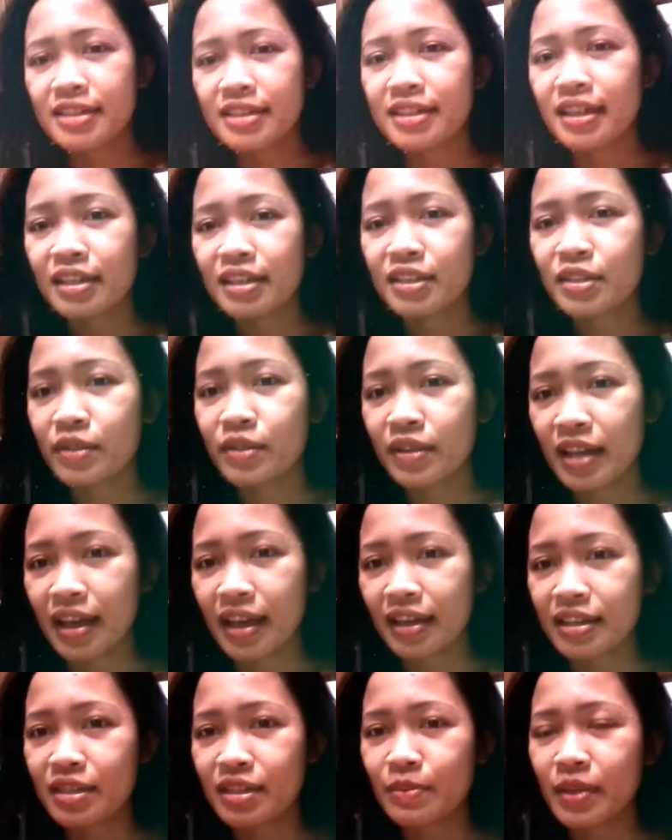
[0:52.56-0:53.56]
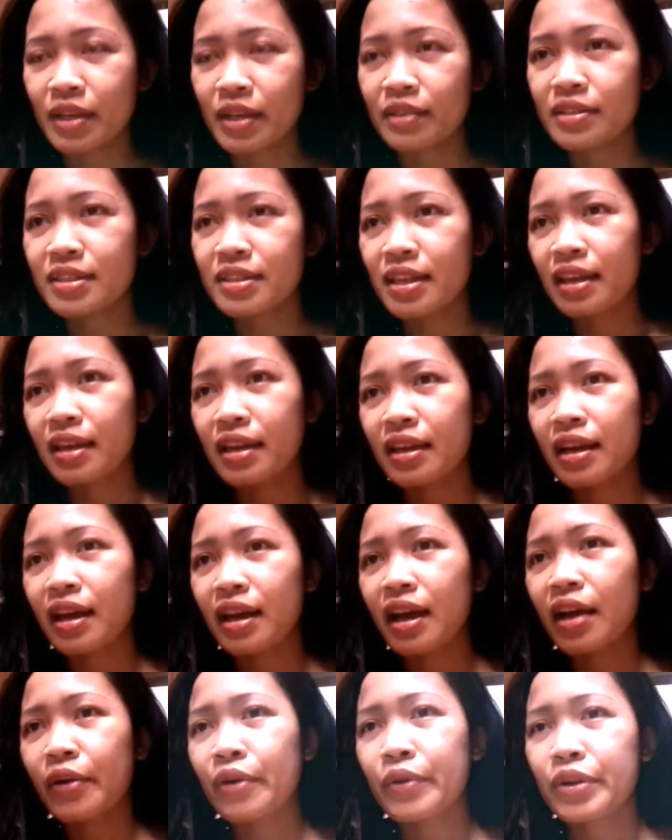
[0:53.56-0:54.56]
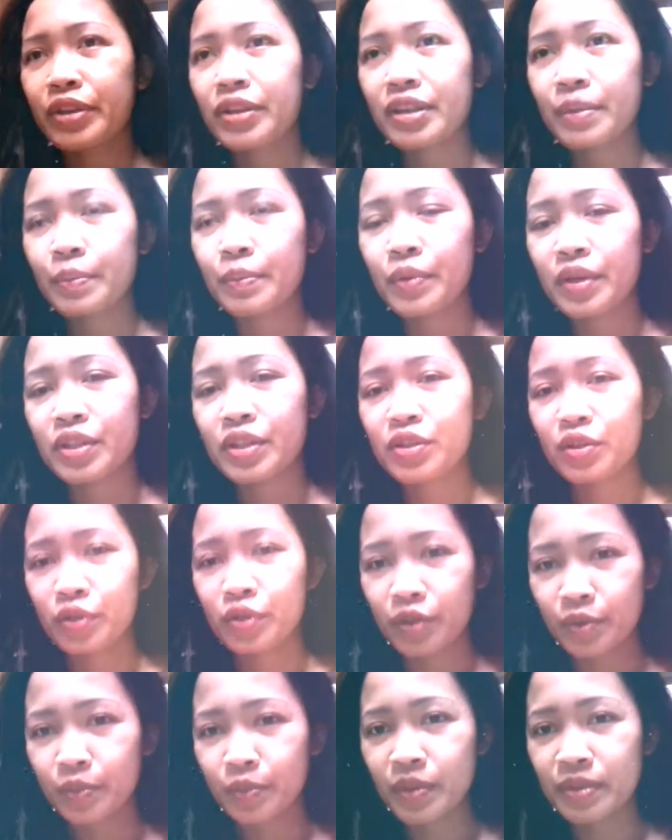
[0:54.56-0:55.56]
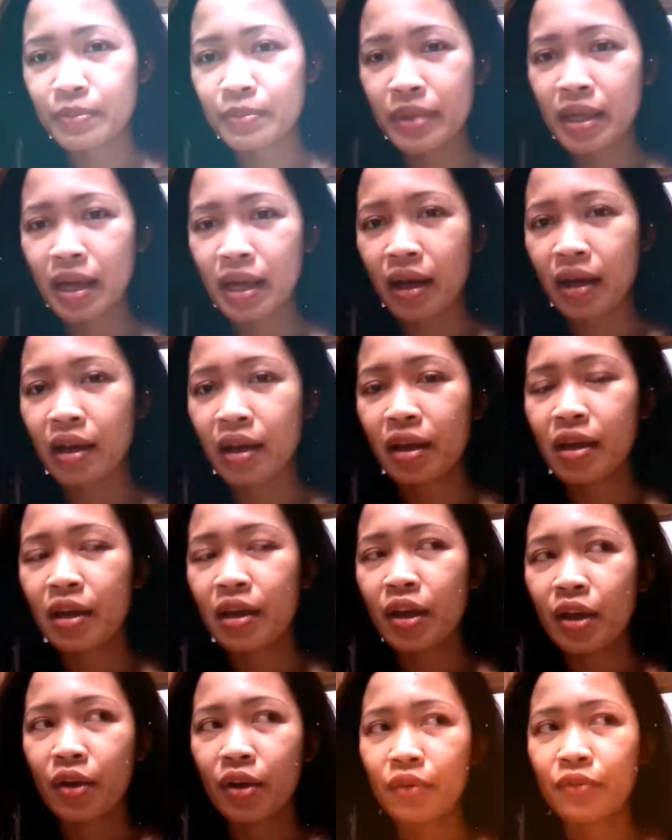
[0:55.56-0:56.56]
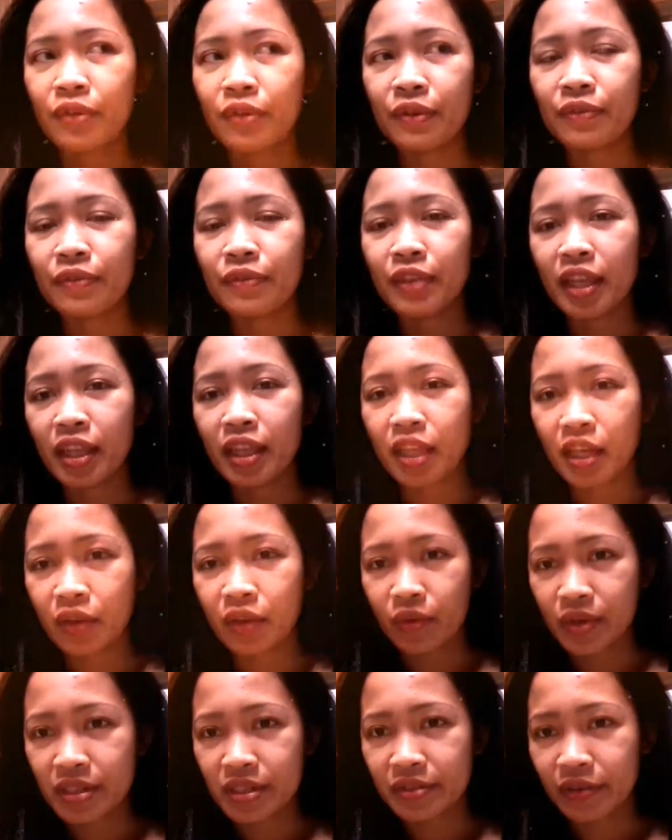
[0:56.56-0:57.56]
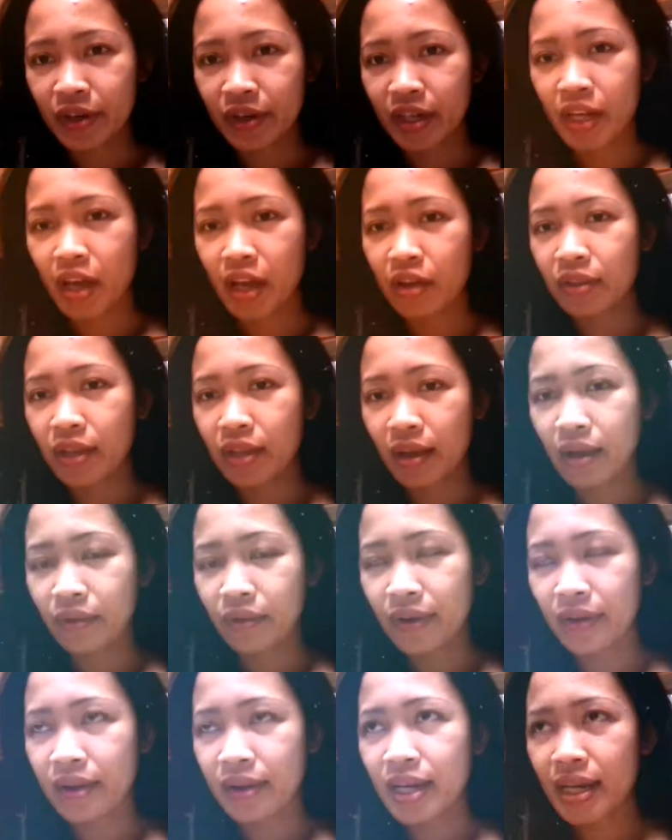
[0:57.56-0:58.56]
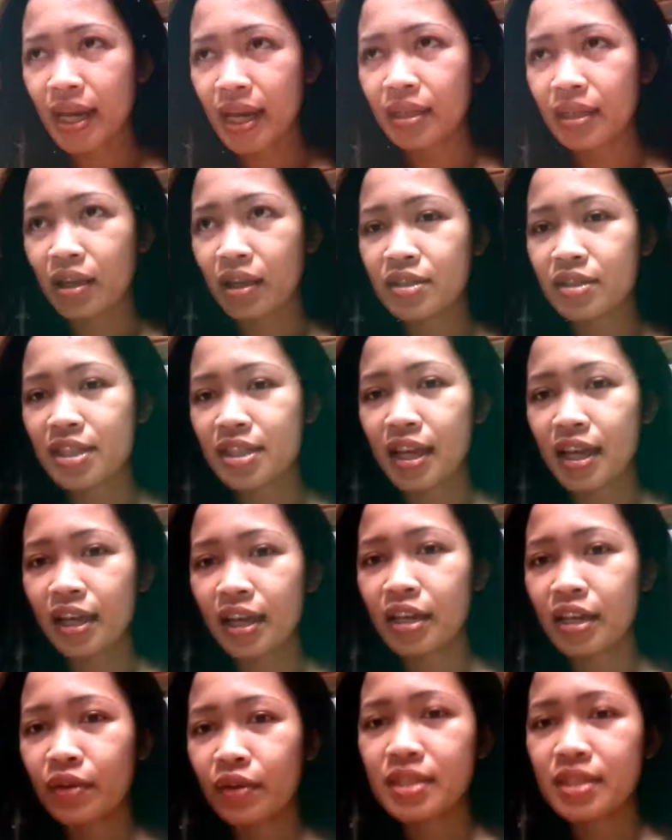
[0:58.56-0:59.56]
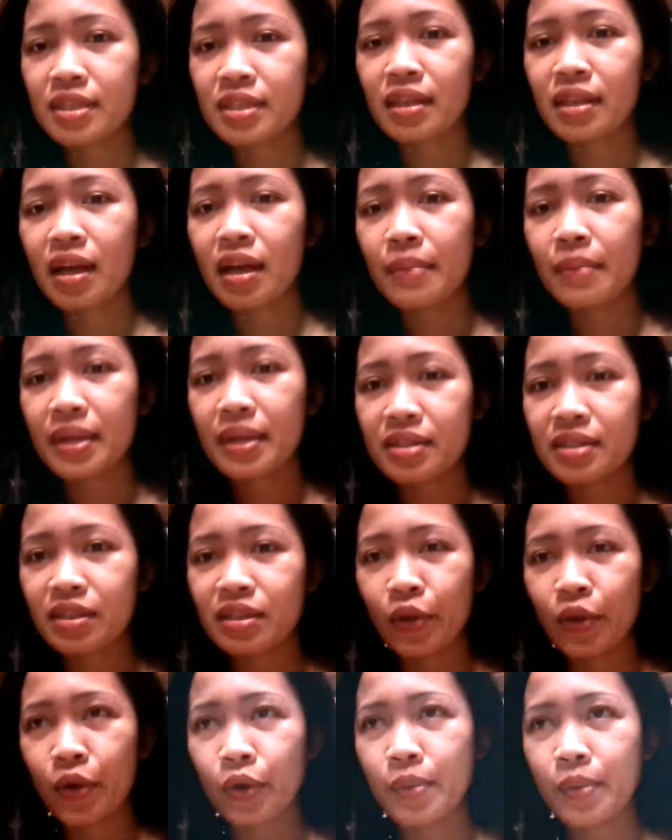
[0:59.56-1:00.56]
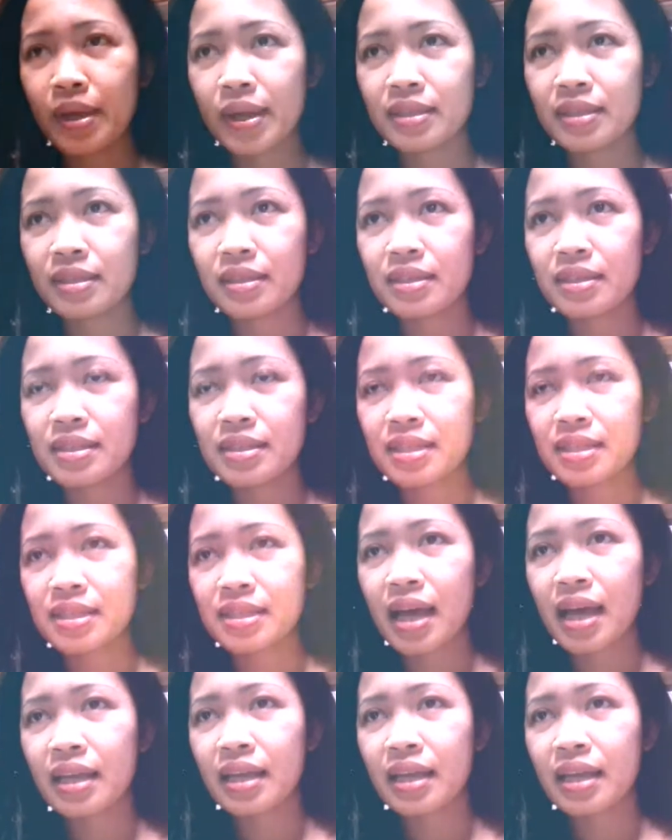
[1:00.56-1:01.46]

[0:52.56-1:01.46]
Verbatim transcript: It's not so nice because it, uh, our temperature will be uh 50 degrees Fahrenheit Fahrenheit outside and we still have a snow but it's a